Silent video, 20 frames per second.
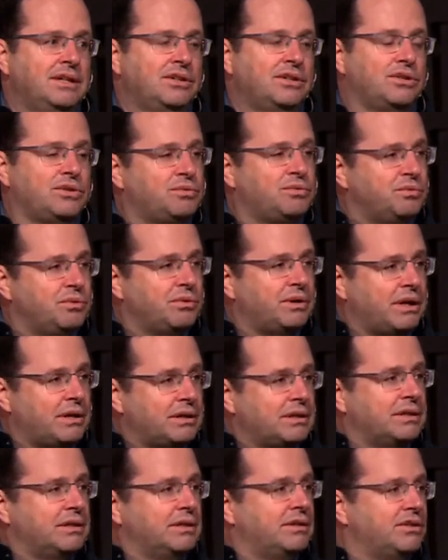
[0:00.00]
Because
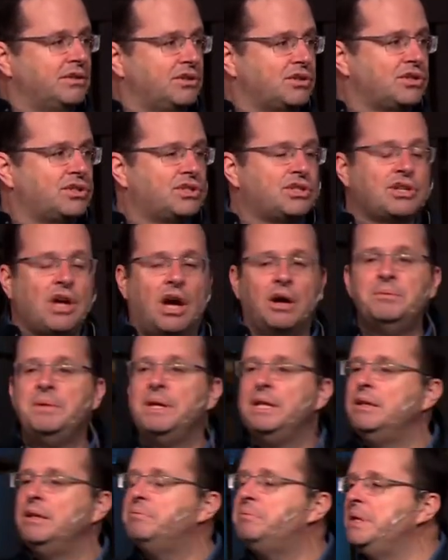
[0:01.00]
so
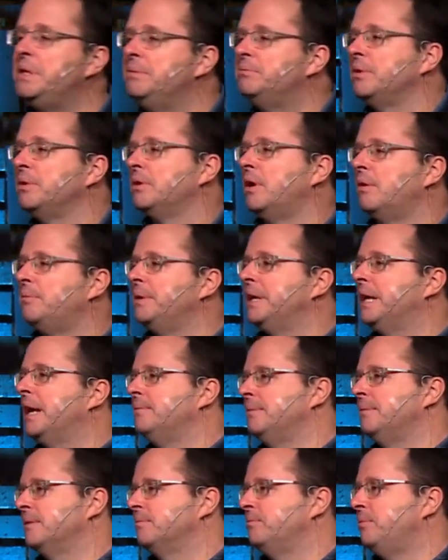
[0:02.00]
many people are
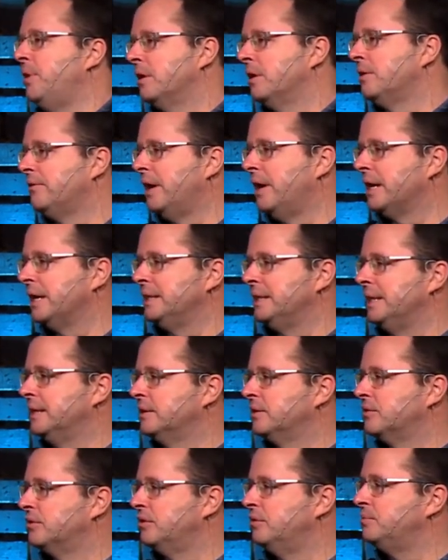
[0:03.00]
becoming part of our
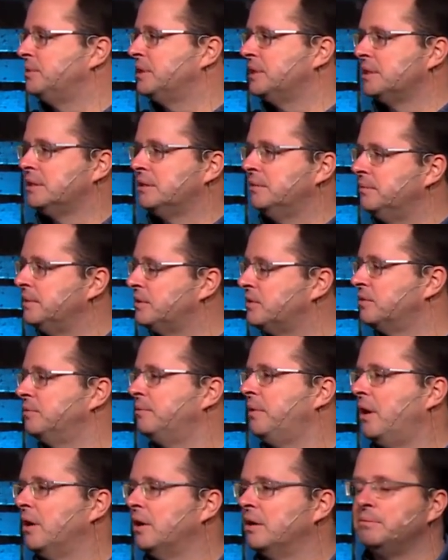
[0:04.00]
Connect group system. It's
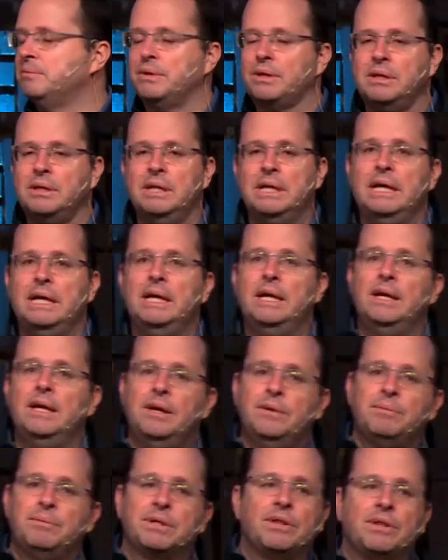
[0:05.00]
remarkable.
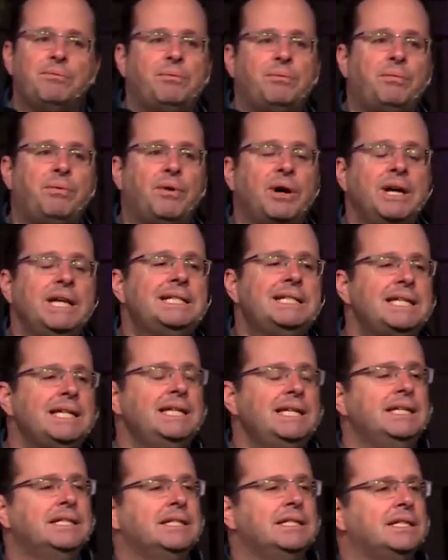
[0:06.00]
But the point
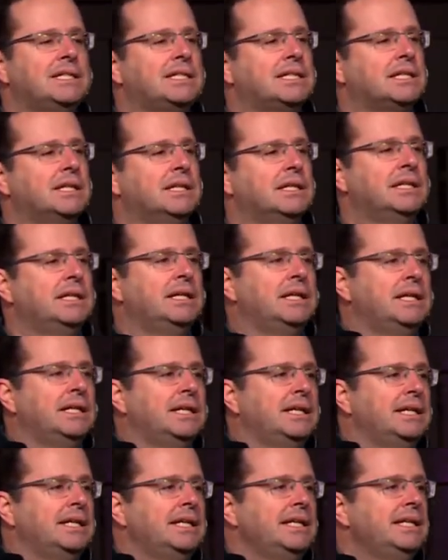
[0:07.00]
is
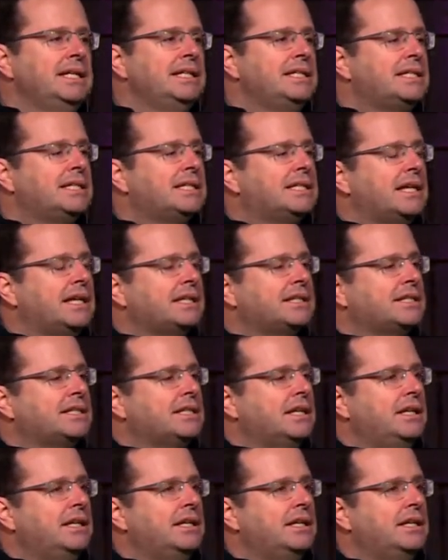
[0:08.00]
that